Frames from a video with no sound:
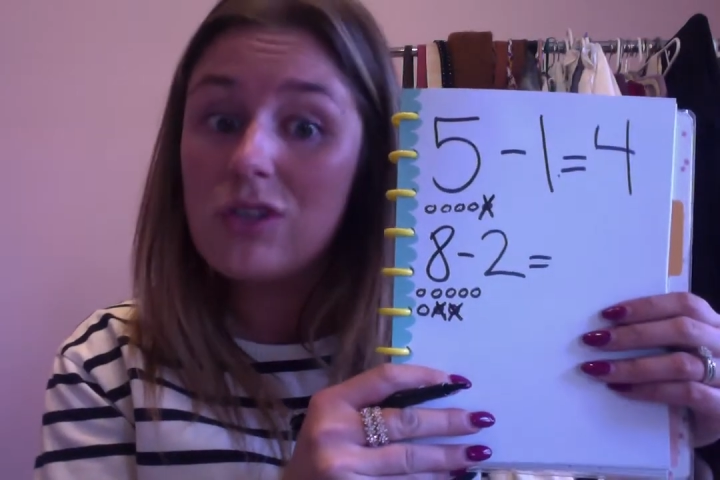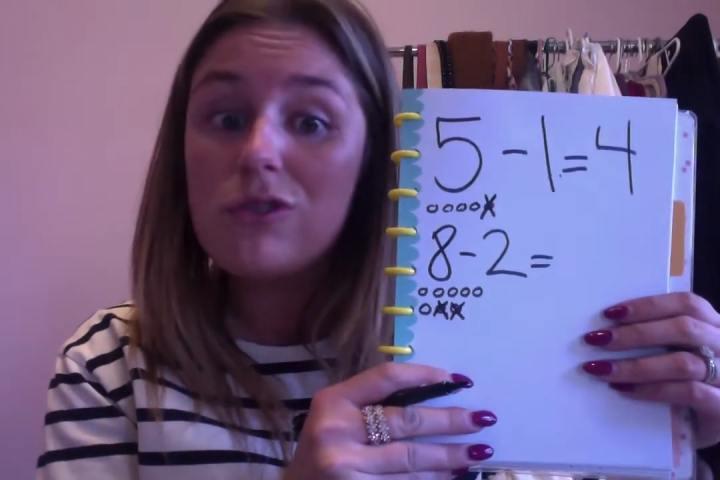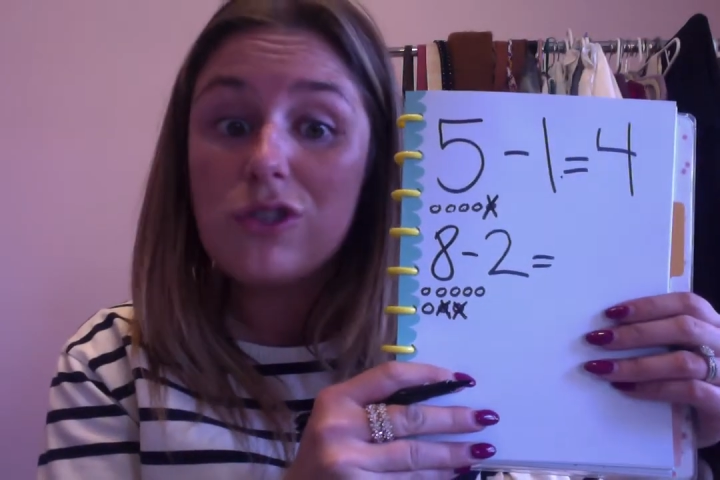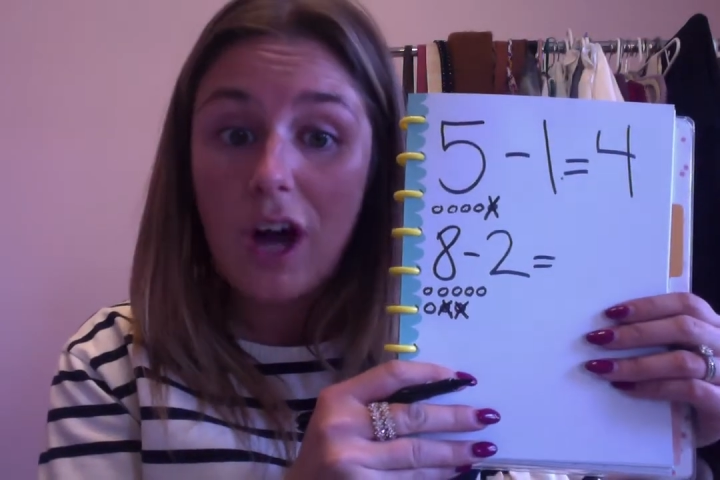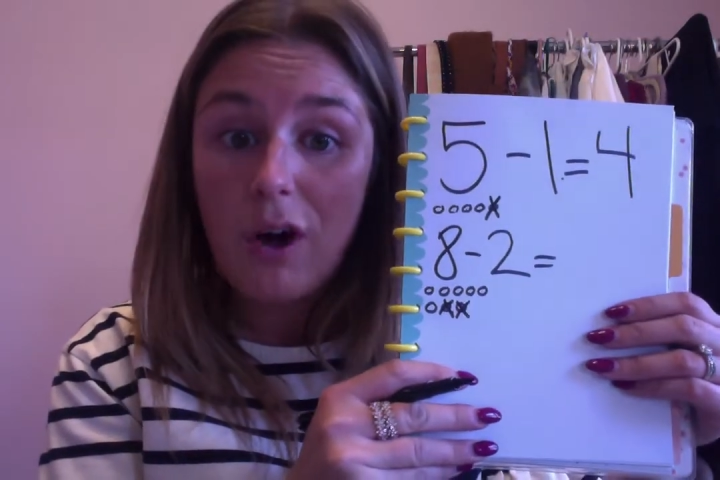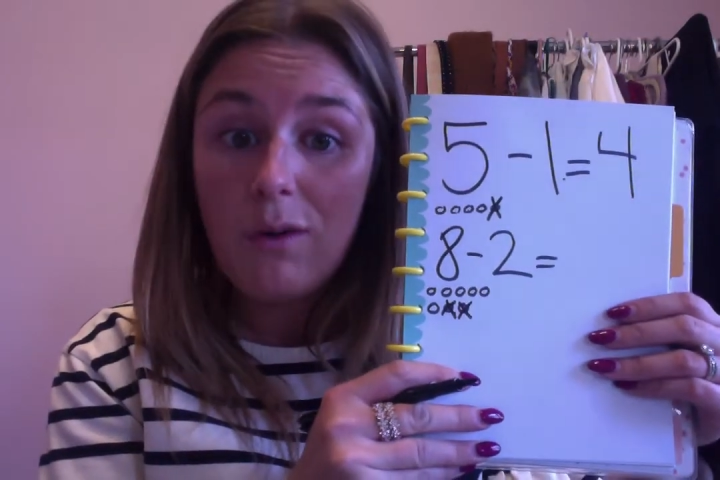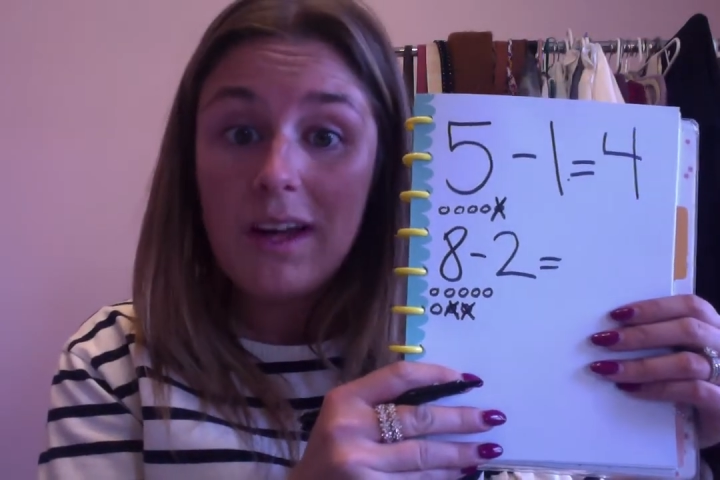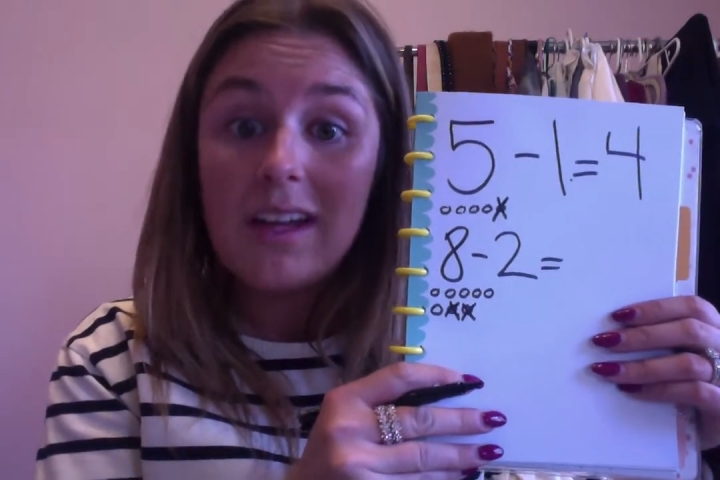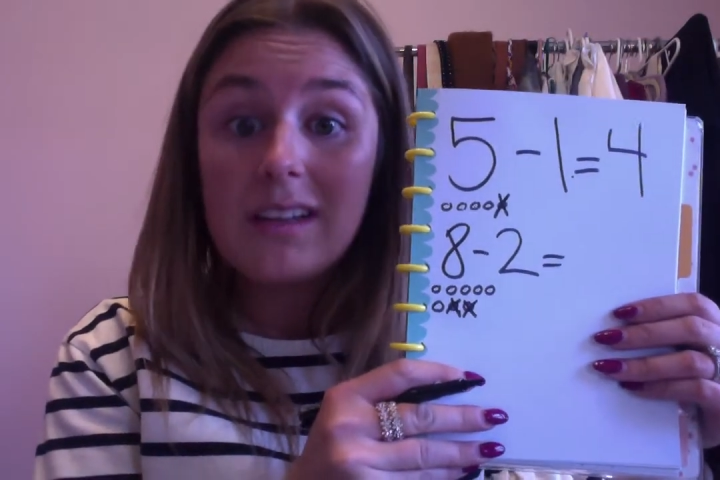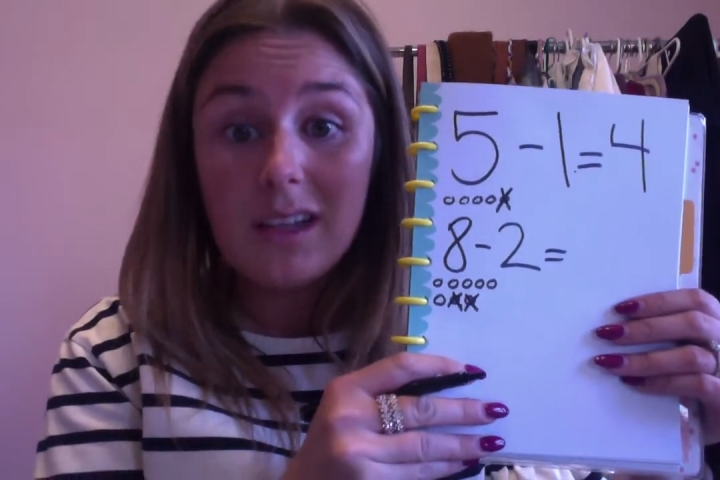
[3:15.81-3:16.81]
So
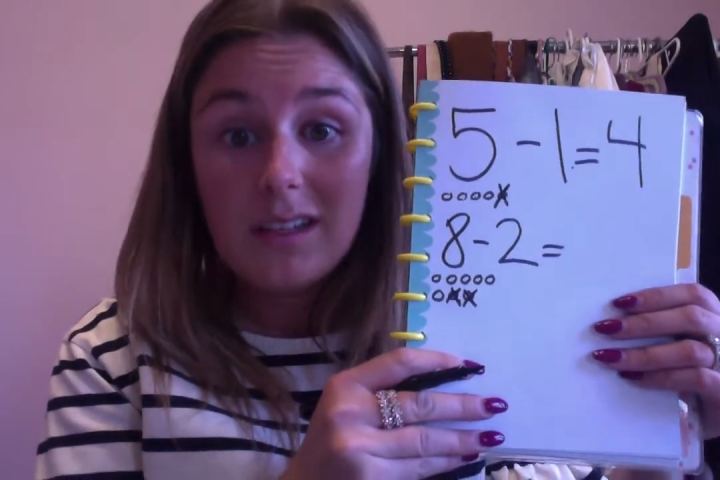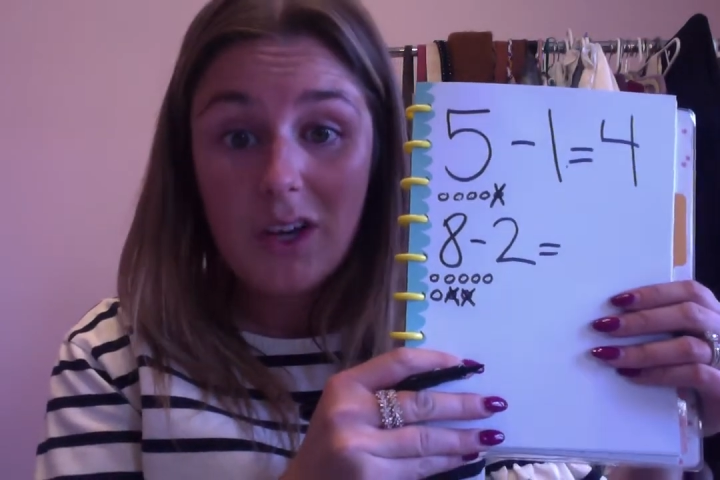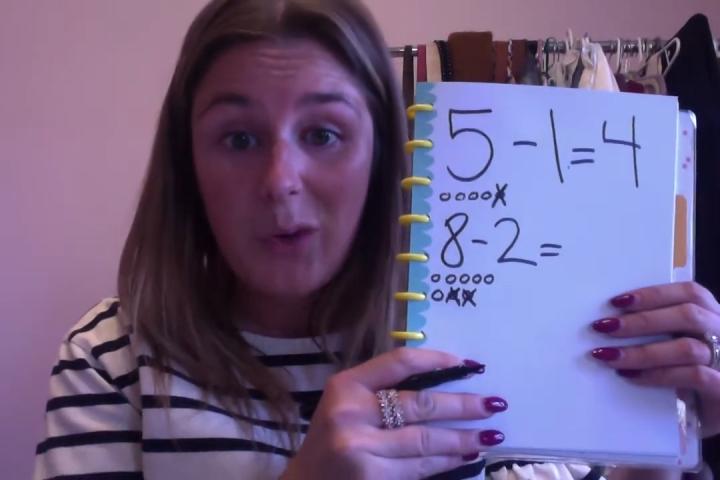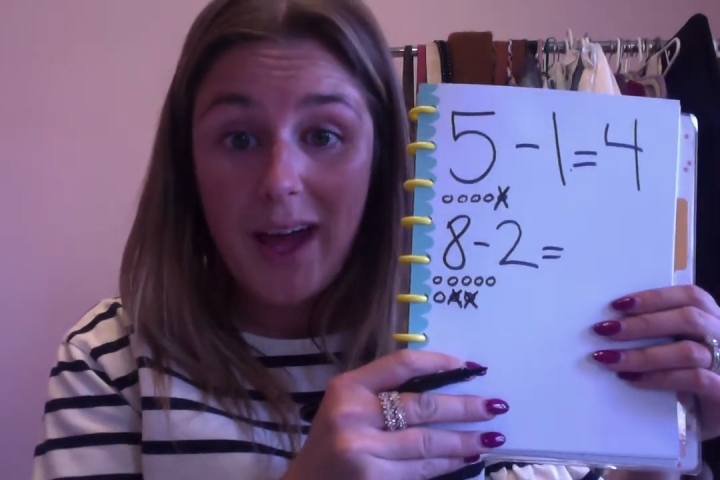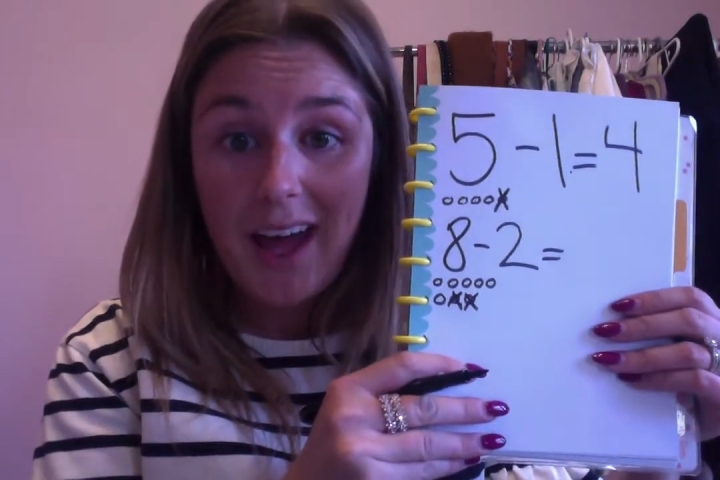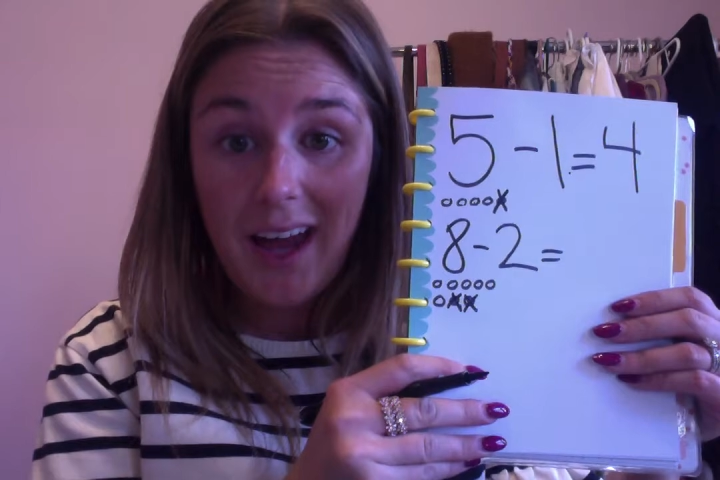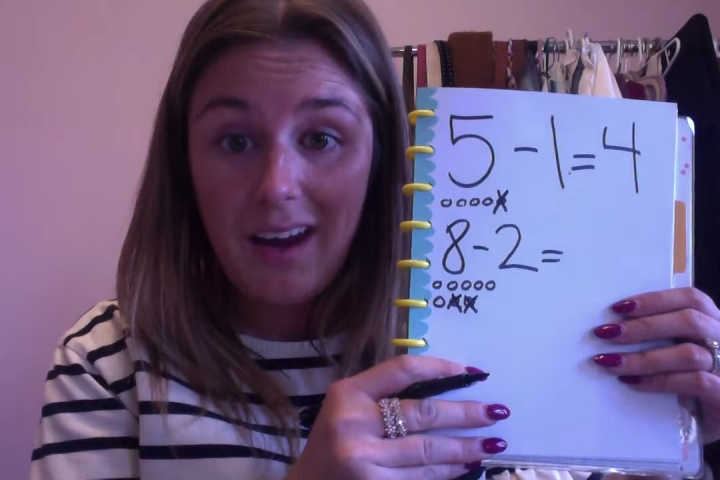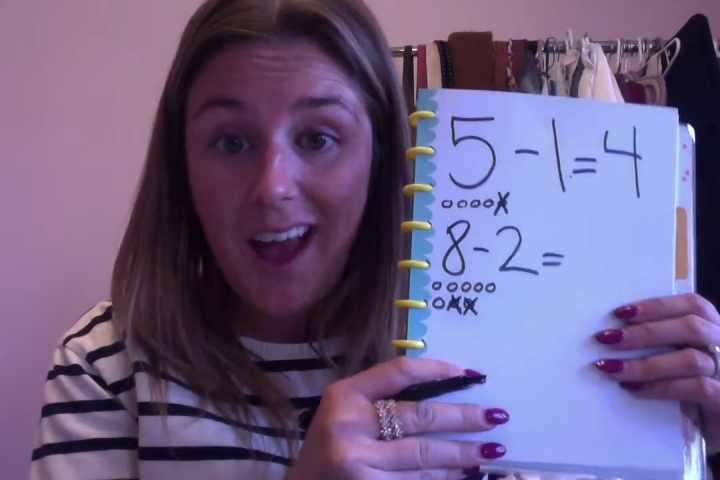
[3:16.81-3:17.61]
let's go ahead